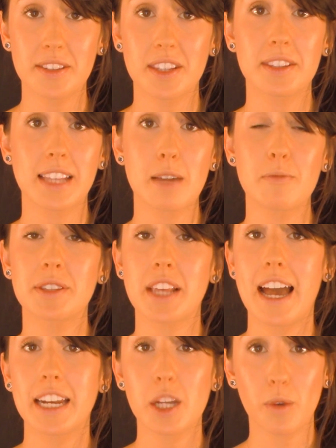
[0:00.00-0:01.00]
is the same as
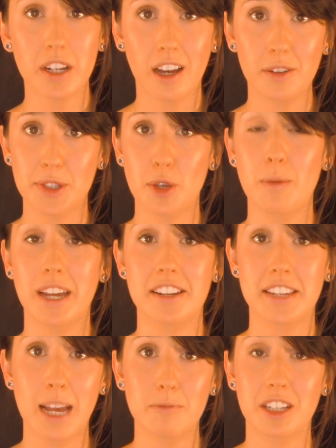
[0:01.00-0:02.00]
anyone else who might
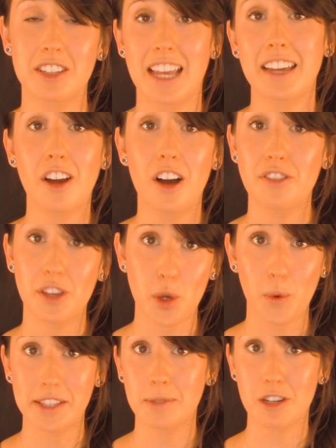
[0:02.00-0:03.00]
attempt to take on the
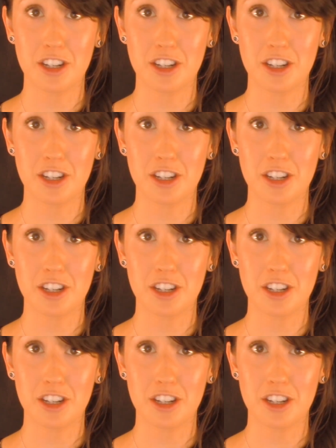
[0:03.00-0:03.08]
US